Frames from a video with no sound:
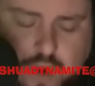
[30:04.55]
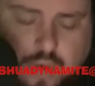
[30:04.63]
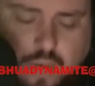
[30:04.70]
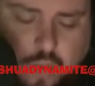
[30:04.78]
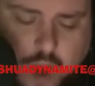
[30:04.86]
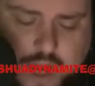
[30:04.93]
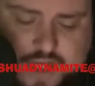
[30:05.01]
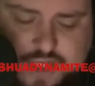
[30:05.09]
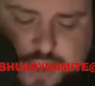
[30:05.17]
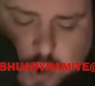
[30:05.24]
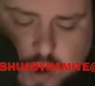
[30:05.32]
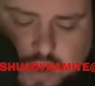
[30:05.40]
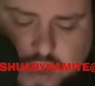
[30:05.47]
What is
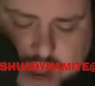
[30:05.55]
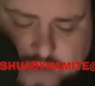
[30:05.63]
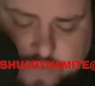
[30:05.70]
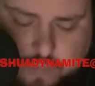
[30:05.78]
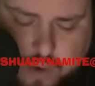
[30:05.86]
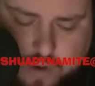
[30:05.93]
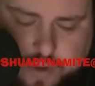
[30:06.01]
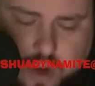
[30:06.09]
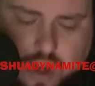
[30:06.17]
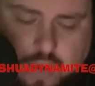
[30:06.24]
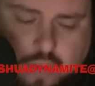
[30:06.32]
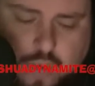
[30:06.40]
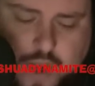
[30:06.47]
your life worth?
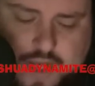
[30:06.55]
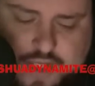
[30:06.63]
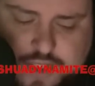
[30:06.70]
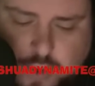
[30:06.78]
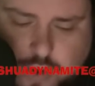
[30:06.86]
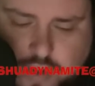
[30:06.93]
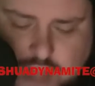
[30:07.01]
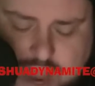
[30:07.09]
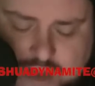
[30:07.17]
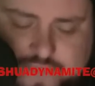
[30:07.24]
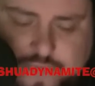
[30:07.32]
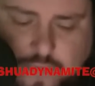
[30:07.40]
What is your life